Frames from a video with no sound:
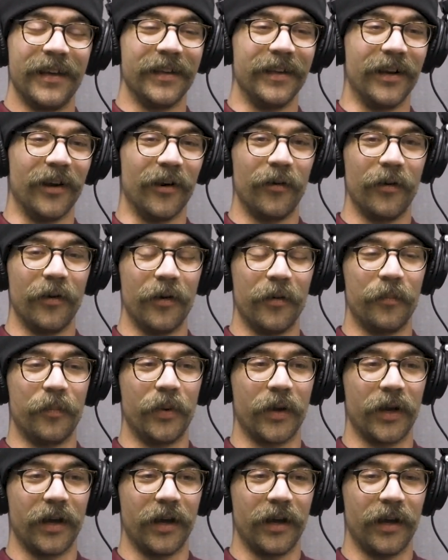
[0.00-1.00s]
You know,
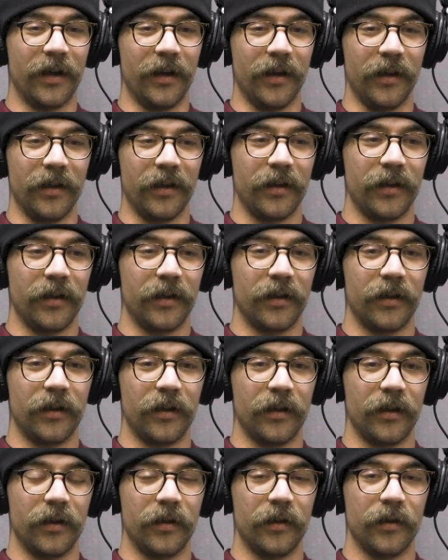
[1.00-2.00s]
but
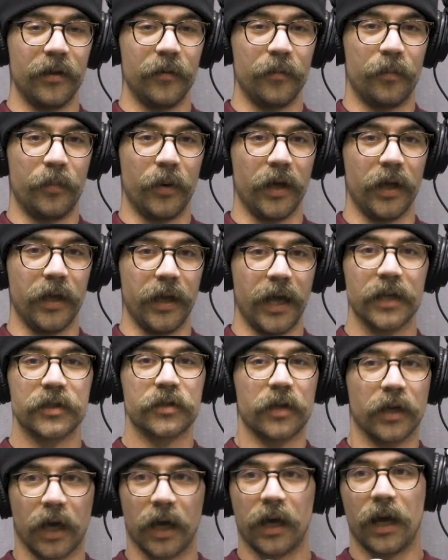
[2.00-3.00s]
yeah,
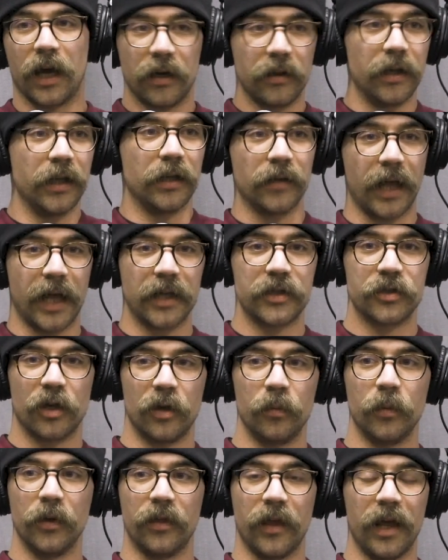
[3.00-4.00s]
so like I kind of like latched
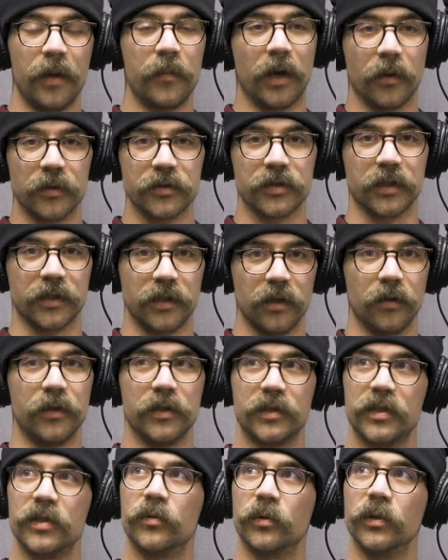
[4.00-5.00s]
on with them, and I was like, yo,
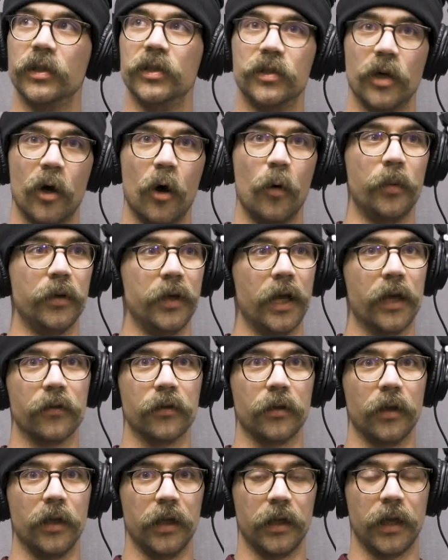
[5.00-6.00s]
this is really dope. And yeah,
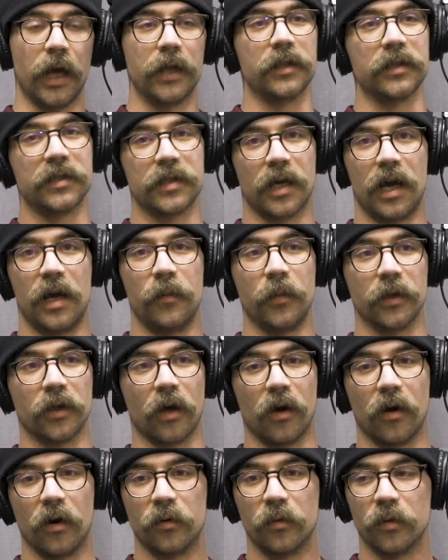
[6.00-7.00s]
at the time, like the
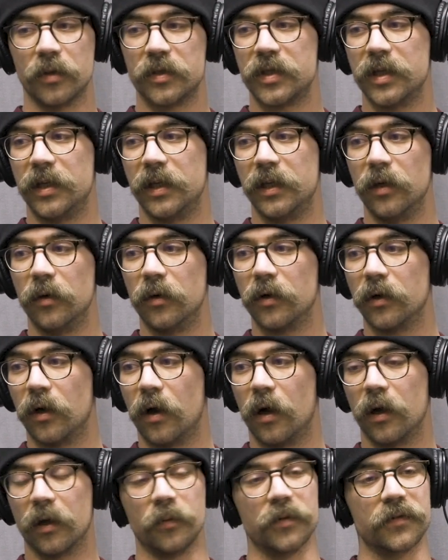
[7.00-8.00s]
hardcore scene in the
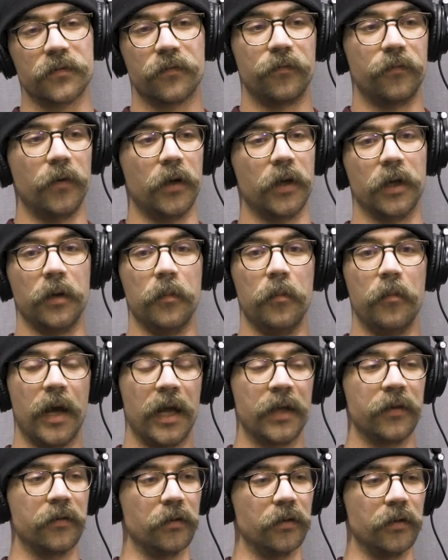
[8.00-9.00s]
Okanagan was fucking
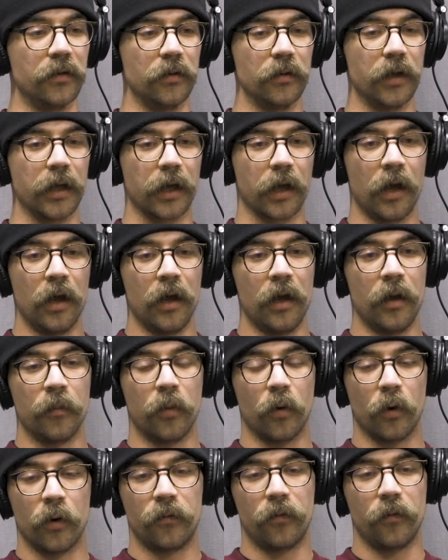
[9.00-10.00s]
mental, dude. Like
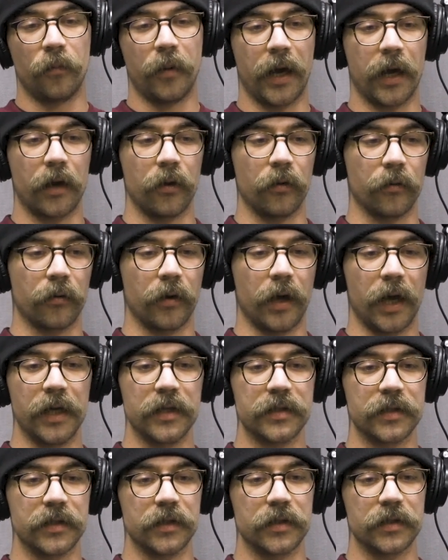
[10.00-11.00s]
Born for Battle,
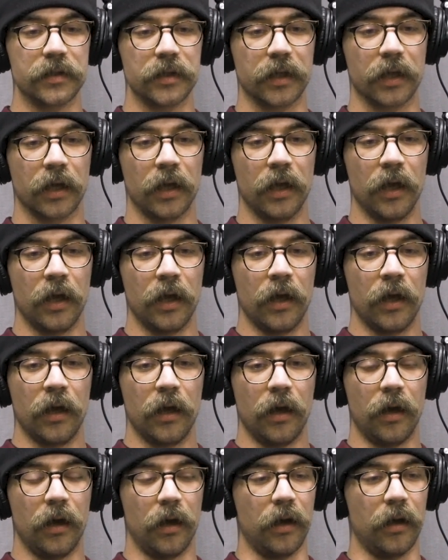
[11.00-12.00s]
Horizons, like
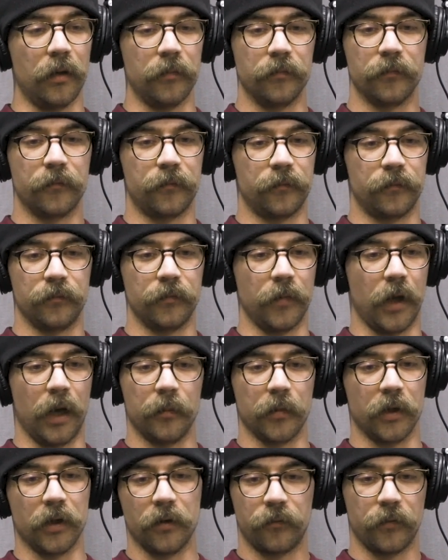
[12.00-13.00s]
I'm
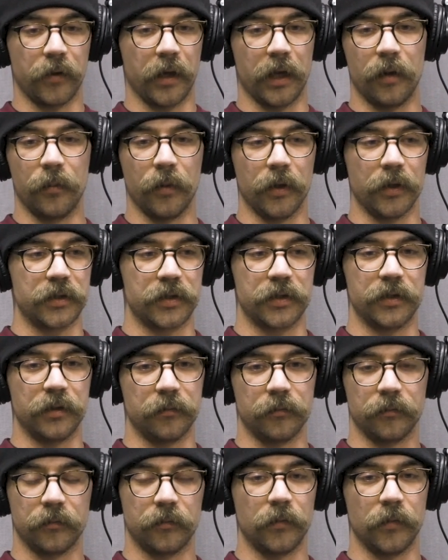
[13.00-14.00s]
gonna forget a bunch,
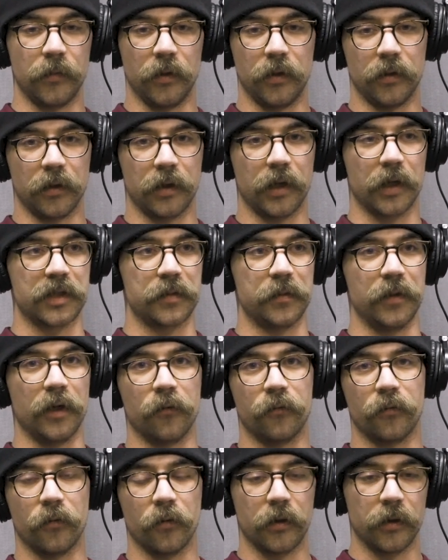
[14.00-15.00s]
and you can cuss me out
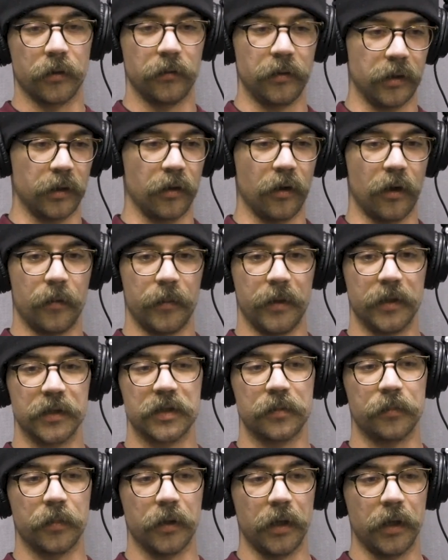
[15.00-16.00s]
for it in the comments,
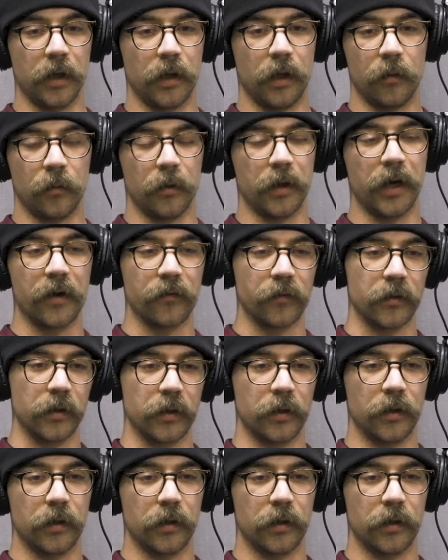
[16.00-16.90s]
but whatever,